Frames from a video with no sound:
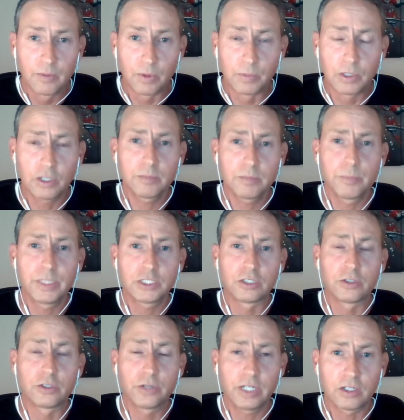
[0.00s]
when we look at
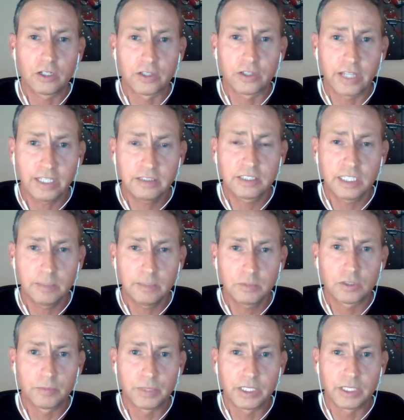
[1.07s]
mission critical, that
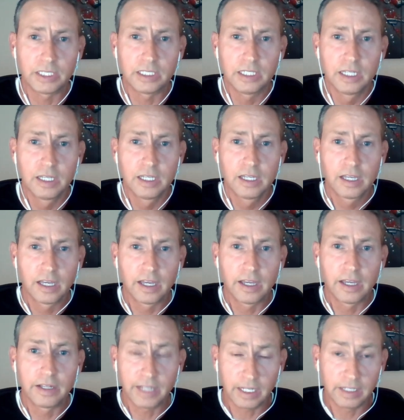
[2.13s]
seems to be
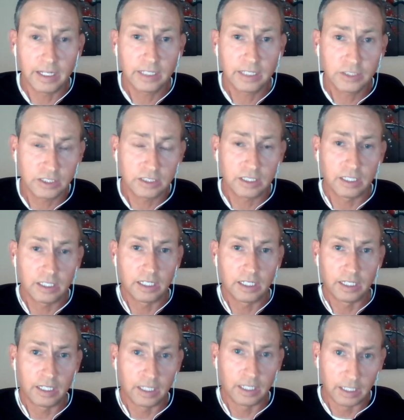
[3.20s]
not just.
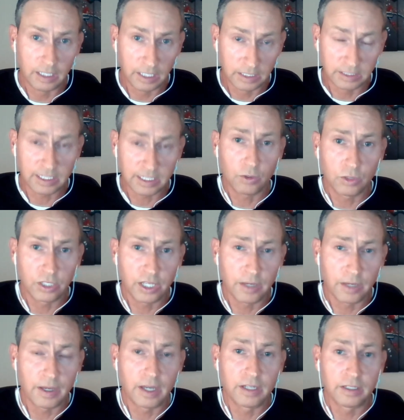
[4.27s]
It's not only
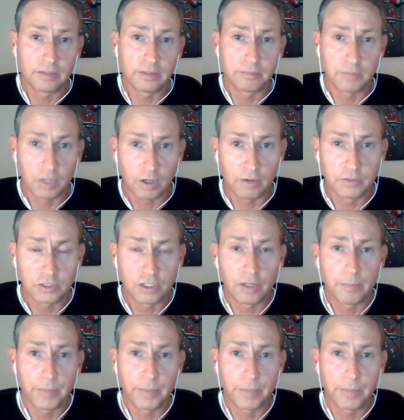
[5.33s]
obviously a